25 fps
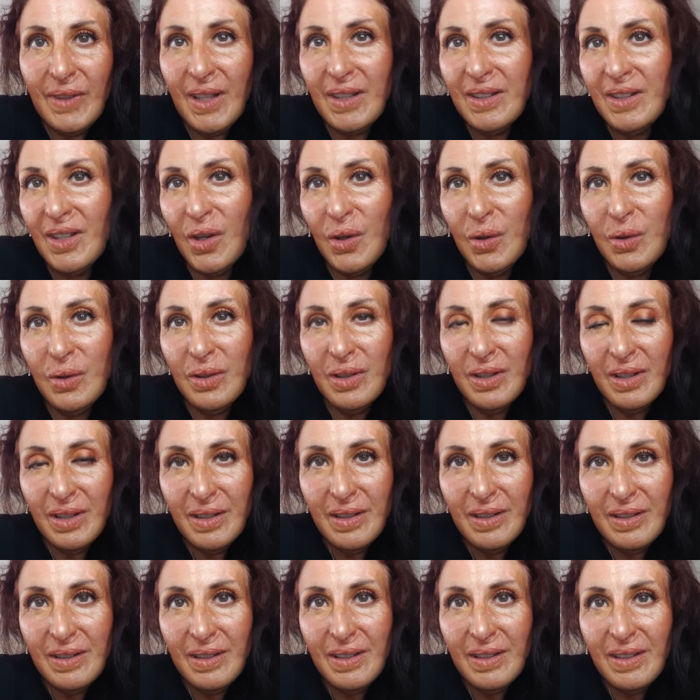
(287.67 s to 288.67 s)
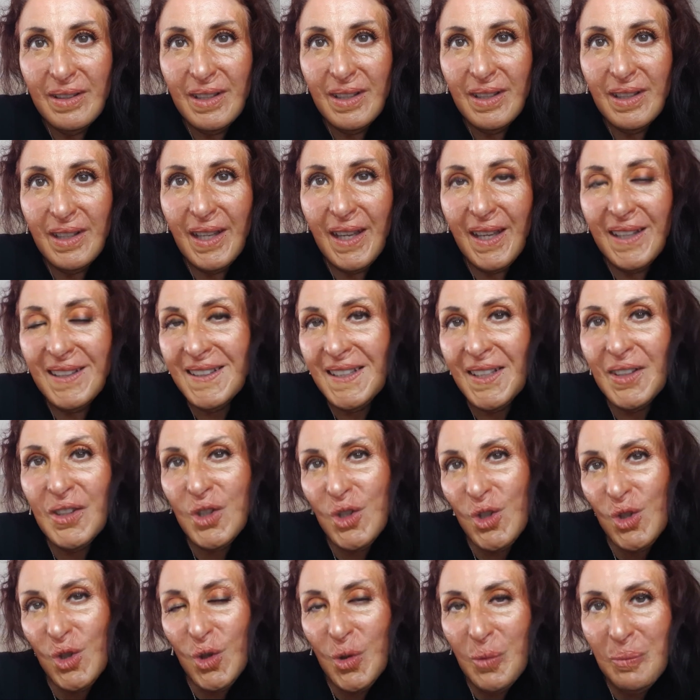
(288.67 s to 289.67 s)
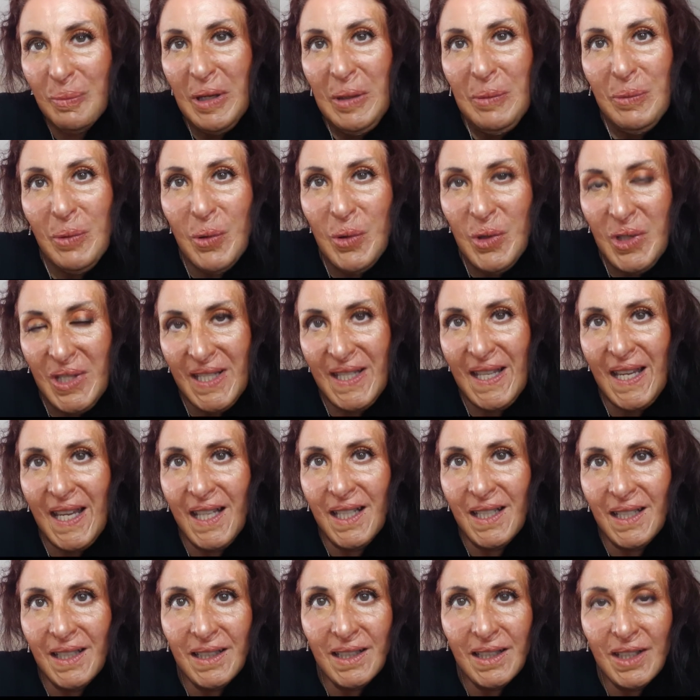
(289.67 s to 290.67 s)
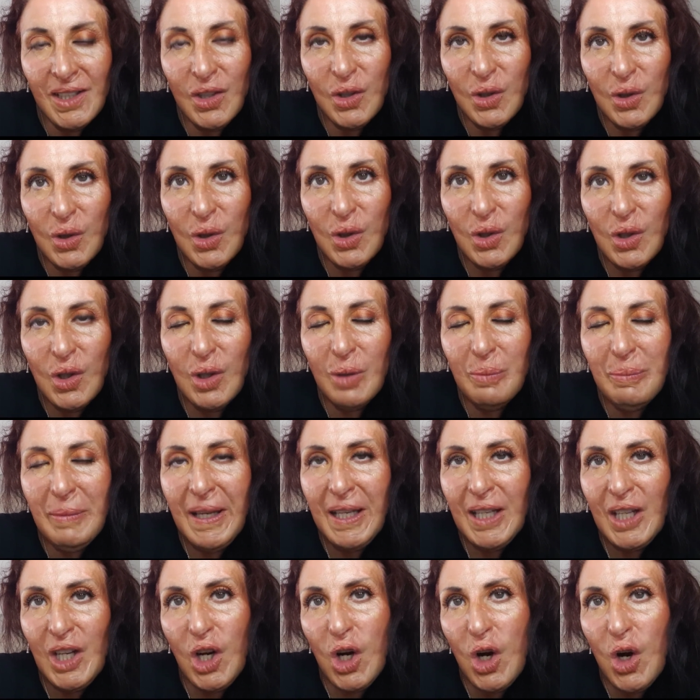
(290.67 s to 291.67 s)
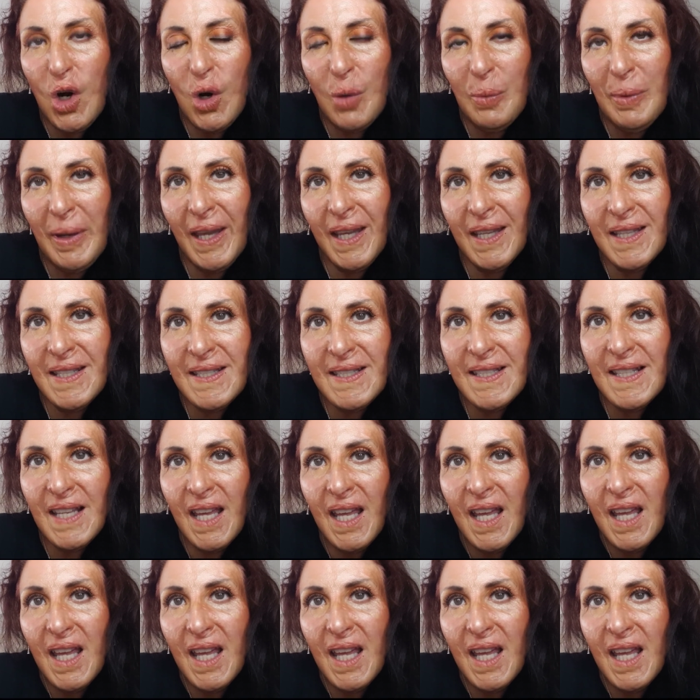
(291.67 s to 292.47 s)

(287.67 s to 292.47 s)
Now, it didn't stop people staring or making comments,